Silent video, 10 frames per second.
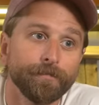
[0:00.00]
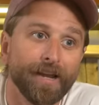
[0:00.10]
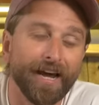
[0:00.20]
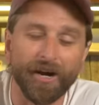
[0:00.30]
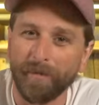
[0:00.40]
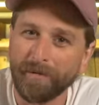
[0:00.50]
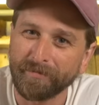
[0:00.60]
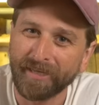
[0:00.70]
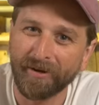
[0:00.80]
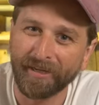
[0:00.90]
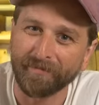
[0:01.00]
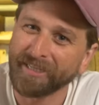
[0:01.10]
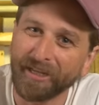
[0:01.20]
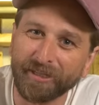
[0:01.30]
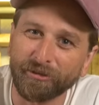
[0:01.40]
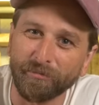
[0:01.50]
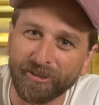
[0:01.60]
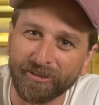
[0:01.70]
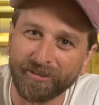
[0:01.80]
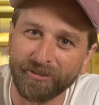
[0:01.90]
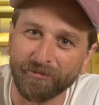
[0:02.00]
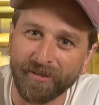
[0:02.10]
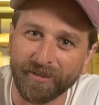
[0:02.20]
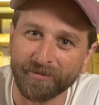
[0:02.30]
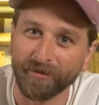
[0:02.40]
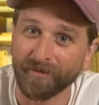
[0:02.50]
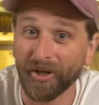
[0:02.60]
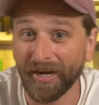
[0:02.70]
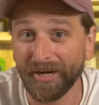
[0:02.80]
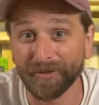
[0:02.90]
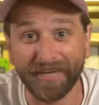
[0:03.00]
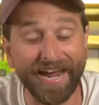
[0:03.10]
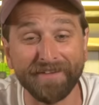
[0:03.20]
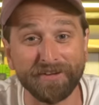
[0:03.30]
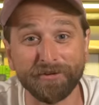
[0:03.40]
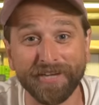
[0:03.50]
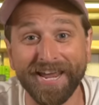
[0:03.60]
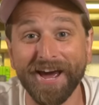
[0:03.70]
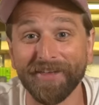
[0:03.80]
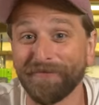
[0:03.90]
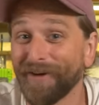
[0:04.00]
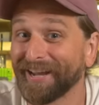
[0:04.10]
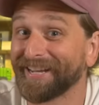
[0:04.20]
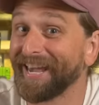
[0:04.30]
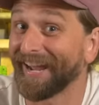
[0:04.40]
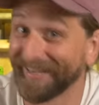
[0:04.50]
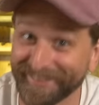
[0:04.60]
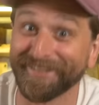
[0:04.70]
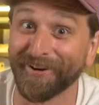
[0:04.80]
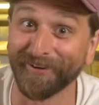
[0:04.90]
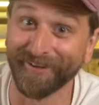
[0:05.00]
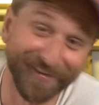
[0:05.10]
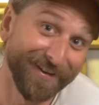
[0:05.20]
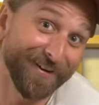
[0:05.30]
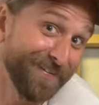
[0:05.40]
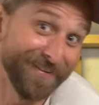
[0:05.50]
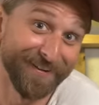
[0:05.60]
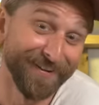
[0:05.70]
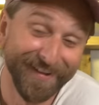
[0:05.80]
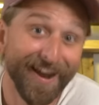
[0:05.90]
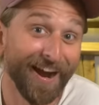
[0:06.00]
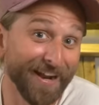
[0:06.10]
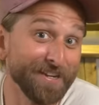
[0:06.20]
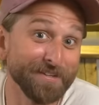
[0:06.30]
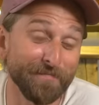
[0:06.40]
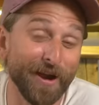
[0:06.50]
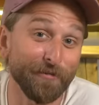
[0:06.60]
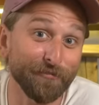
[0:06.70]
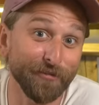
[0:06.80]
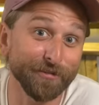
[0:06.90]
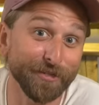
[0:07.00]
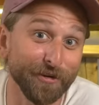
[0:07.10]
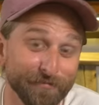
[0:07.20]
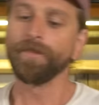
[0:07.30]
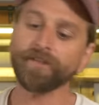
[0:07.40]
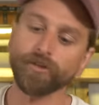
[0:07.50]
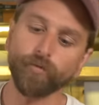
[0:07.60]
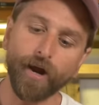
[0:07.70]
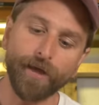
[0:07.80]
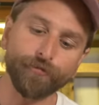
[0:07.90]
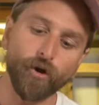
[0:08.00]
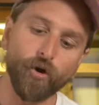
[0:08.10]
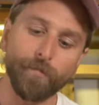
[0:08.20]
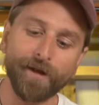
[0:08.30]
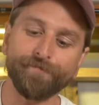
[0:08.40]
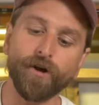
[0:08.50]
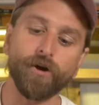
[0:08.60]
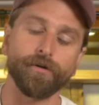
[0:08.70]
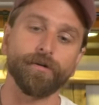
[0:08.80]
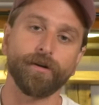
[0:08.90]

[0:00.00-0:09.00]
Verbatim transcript: I don't know, maybe I'm sounding like I'm selling too much to you on this one. All I know is I haven't used any other fucking case, so, you know, it might work for you too. This is where I throw my phone.